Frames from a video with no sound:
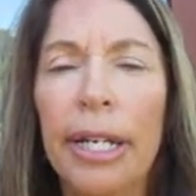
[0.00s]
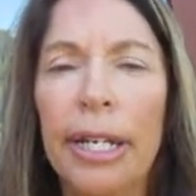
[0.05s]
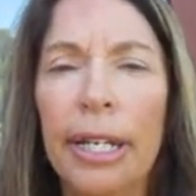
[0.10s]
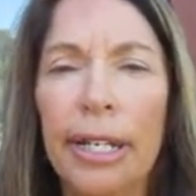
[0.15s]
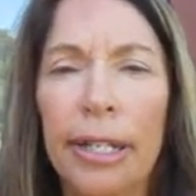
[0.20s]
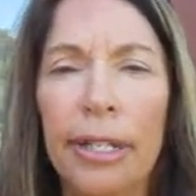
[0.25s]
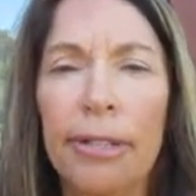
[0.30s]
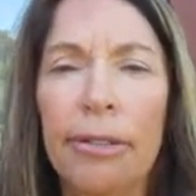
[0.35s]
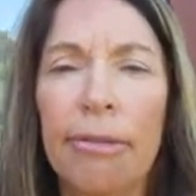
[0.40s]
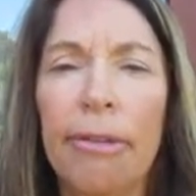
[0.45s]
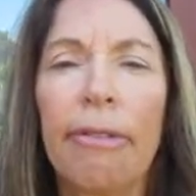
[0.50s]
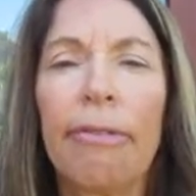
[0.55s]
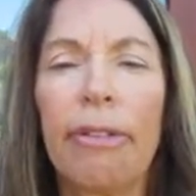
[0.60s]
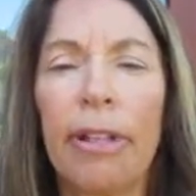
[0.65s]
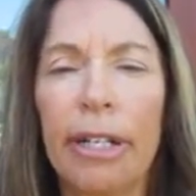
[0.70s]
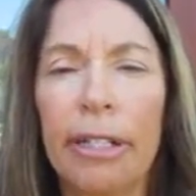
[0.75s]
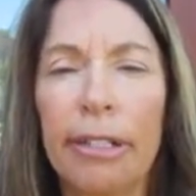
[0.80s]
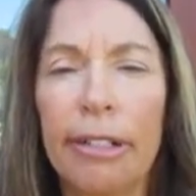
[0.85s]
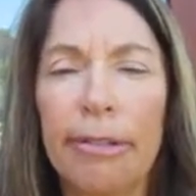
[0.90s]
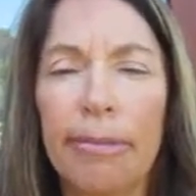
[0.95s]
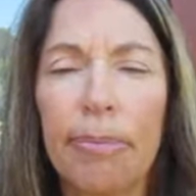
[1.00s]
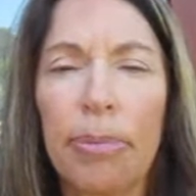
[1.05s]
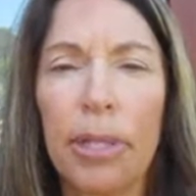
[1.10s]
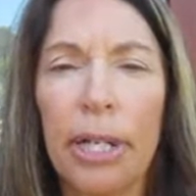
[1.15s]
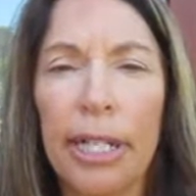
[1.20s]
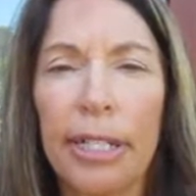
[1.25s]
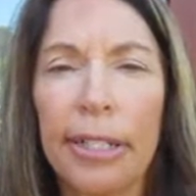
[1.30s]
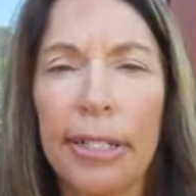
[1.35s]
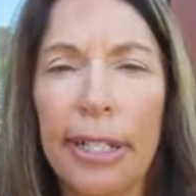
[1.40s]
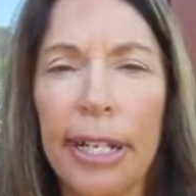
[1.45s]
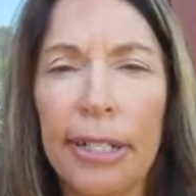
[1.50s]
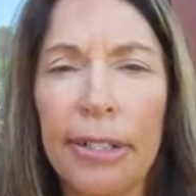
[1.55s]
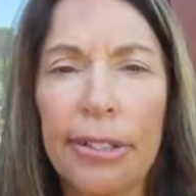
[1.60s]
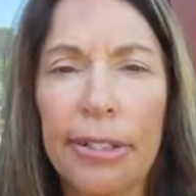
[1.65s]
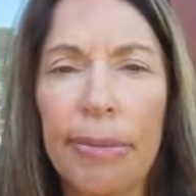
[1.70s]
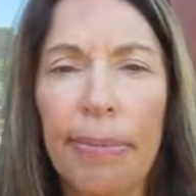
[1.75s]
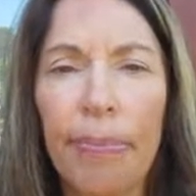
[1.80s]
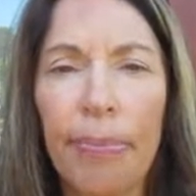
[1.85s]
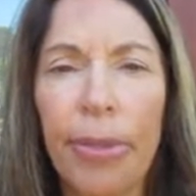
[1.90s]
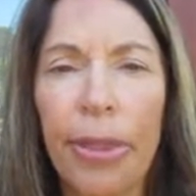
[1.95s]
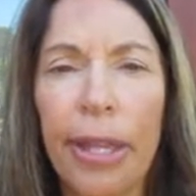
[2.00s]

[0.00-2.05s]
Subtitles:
his reflective process.